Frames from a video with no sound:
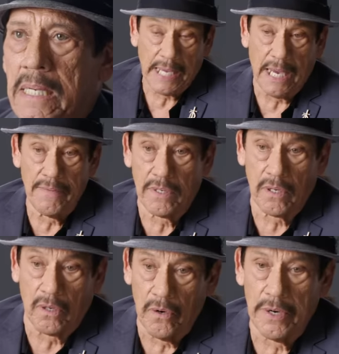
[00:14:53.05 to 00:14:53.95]
I gave it
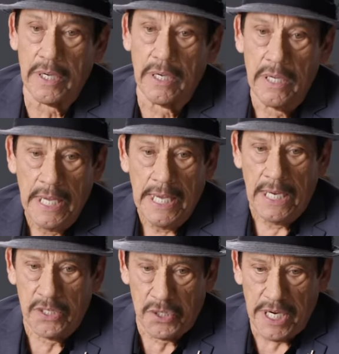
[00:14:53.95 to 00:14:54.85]
to Gloria,
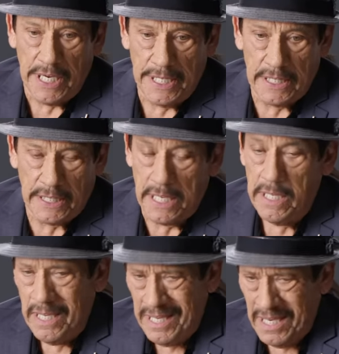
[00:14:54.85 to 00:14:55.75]
and she kind of
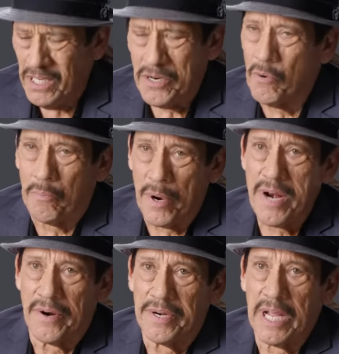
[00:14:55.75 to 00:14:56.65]
said, it's a no-brainer,